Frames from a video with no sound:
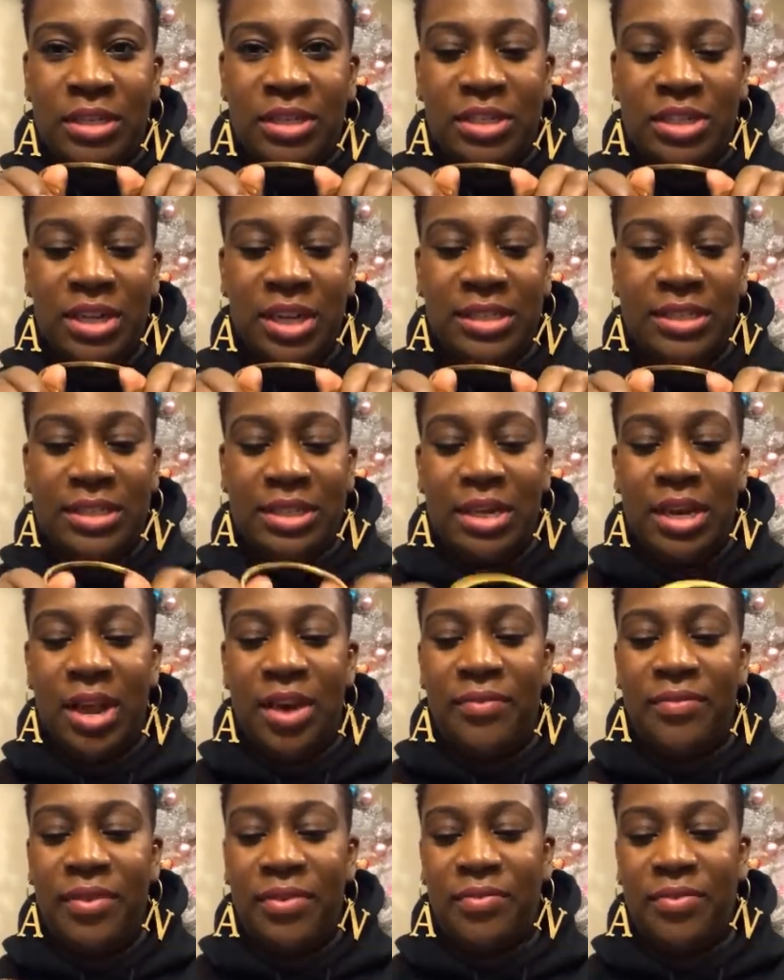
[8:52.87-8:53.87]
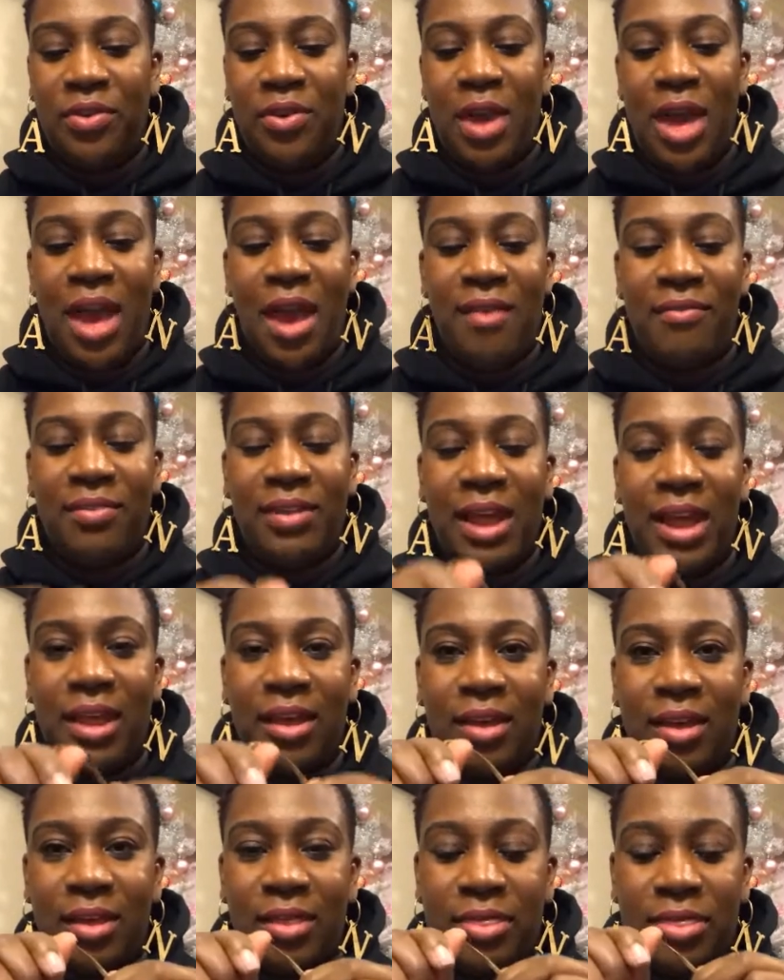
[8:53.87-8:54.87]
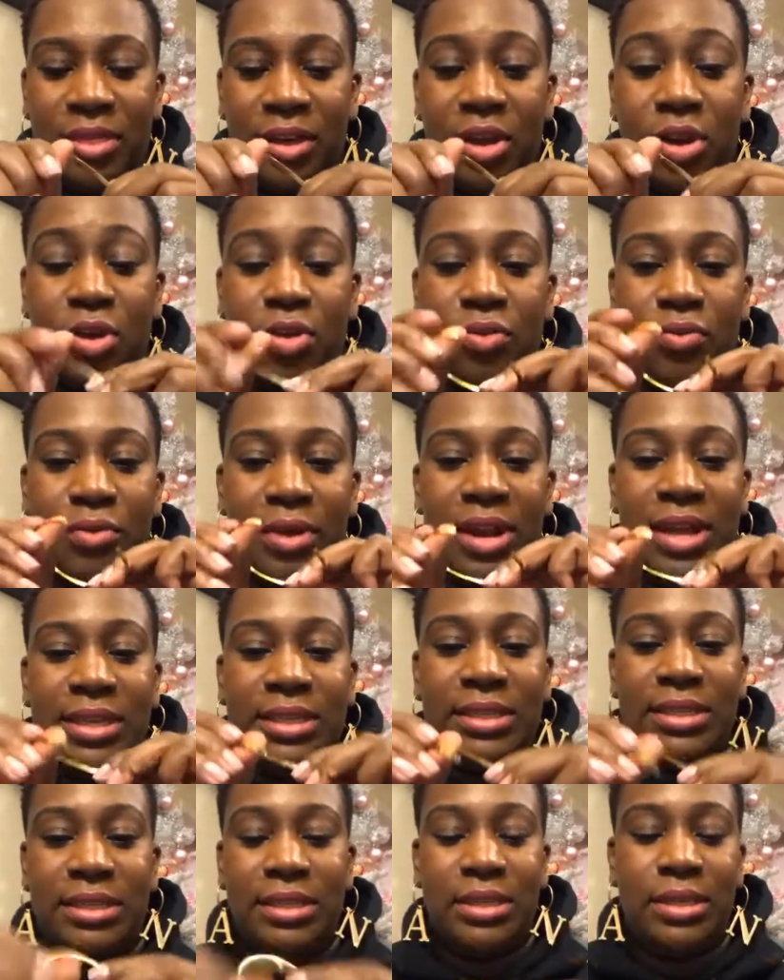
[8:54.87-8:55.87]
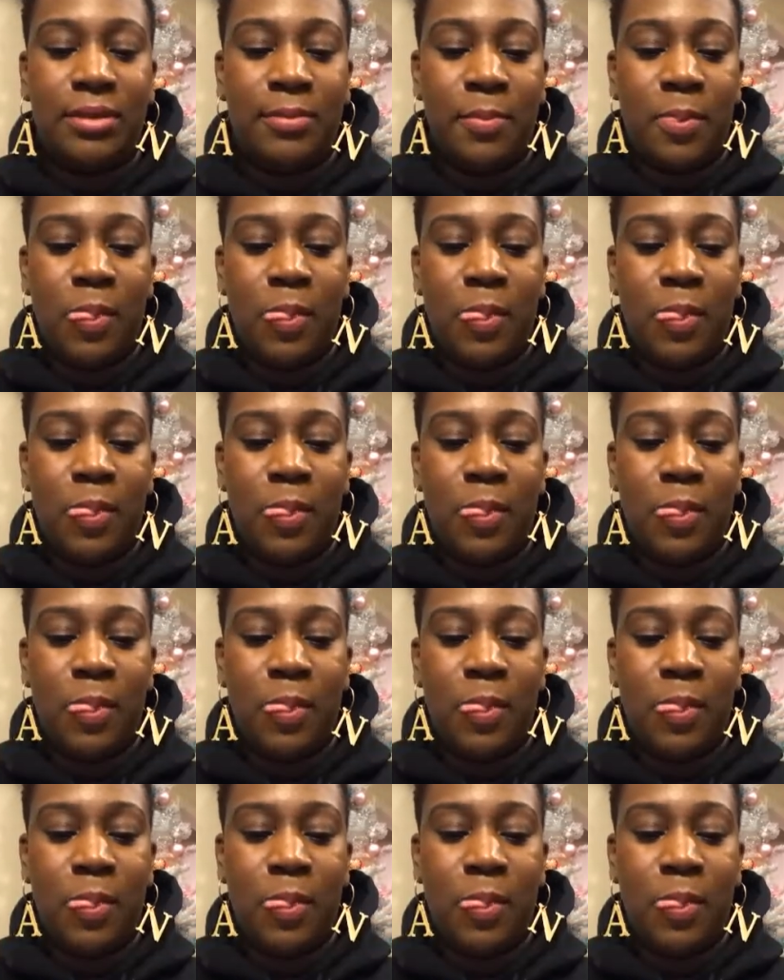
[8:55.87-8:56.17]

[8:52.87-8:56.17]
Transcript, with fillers: just enough if you have like a thicker wrist.